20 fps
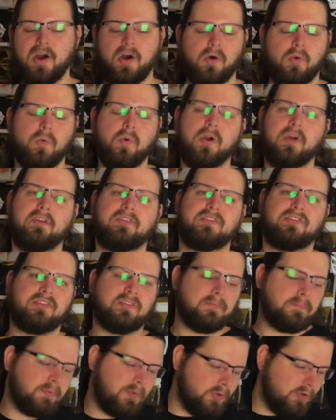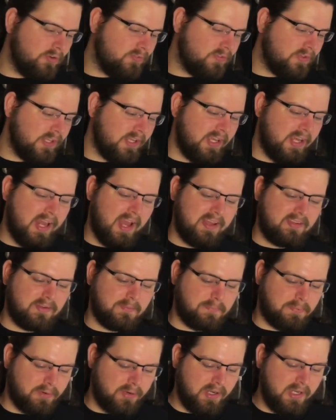works beautifully. It has a
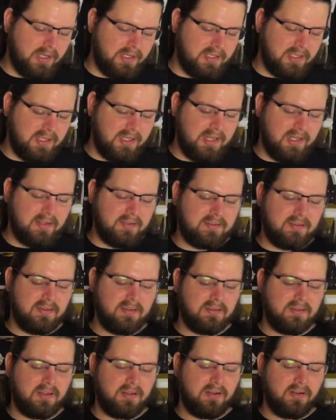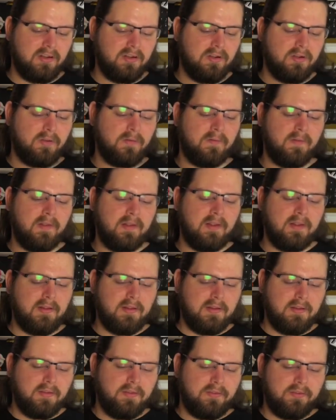pretty neat little
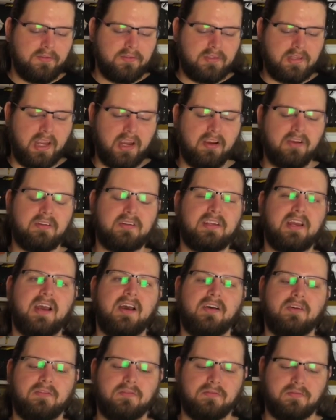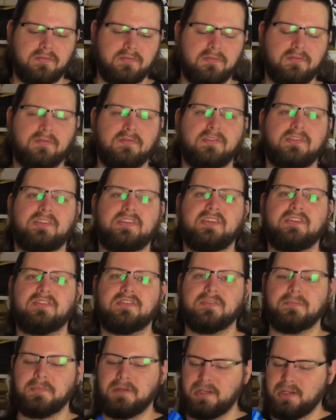tear down
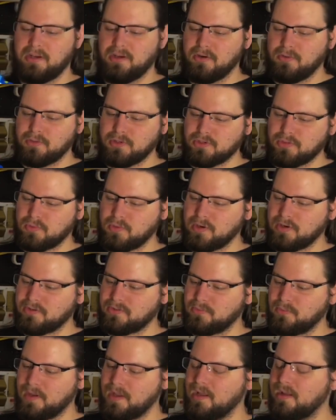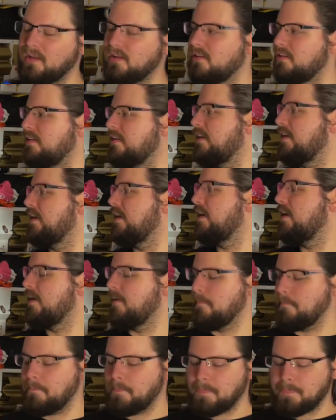system here which works well.
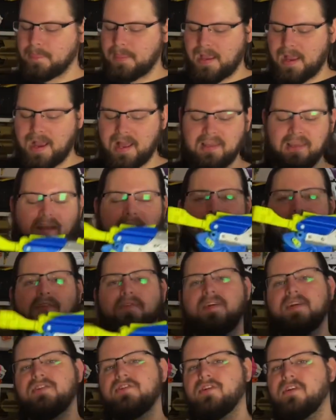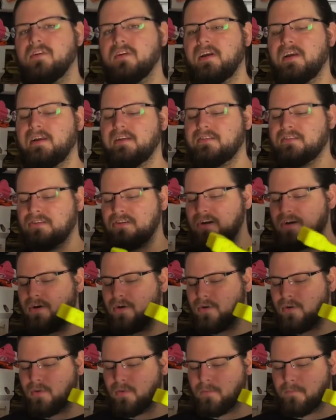I love the Venturi,
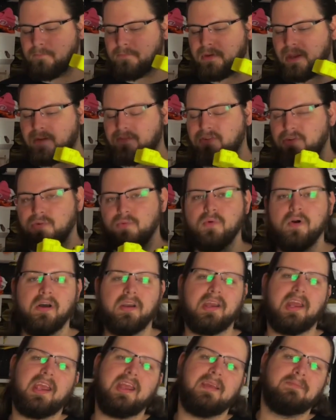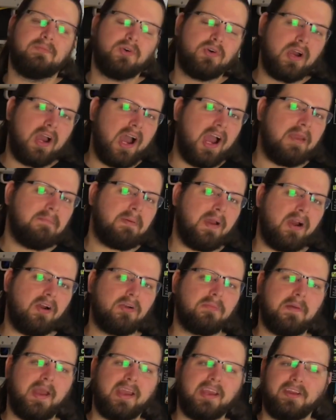so if you want a more
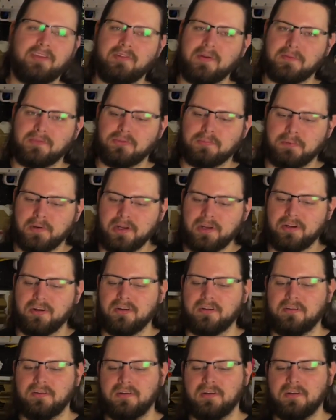high-powered mag and grip springer,